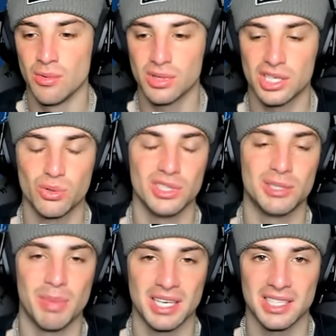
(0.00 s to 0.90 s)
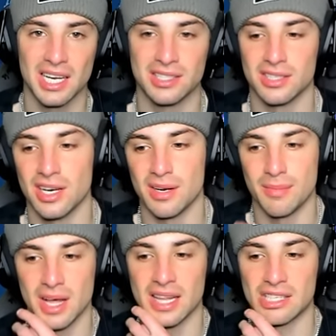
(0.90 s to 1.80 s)
with the Choice Specs as its item,
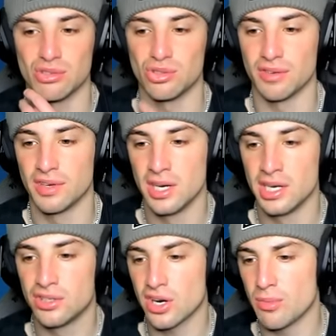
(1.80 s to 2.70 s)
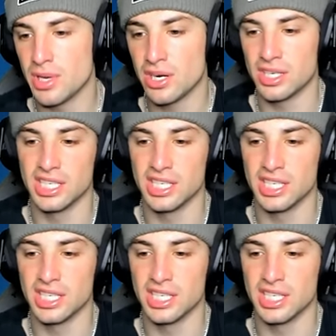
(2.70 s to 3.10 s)
Electro Drift, Draco Meteor,